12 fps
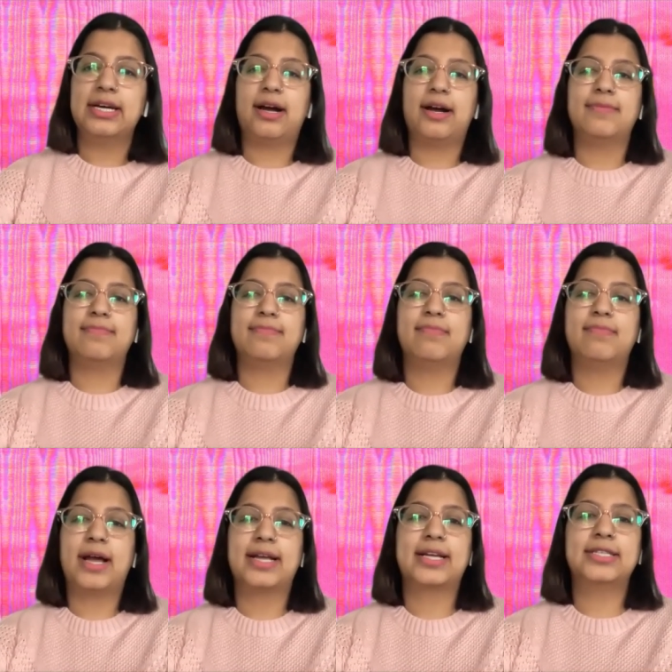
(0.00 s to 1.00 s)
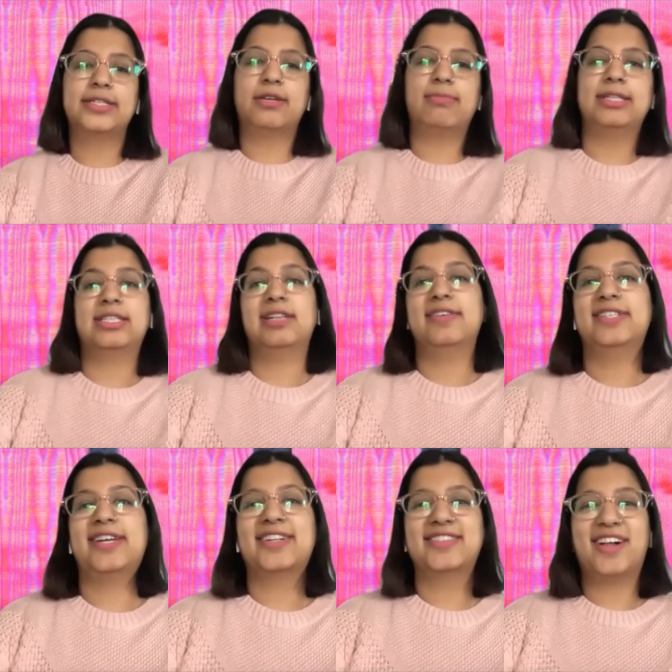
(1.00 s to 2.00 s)
I consider myself a
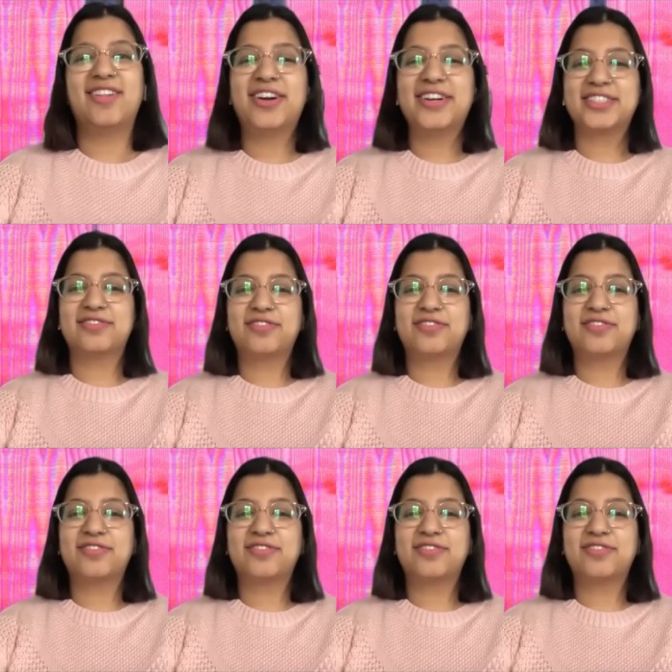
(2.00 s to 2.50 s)
textile artist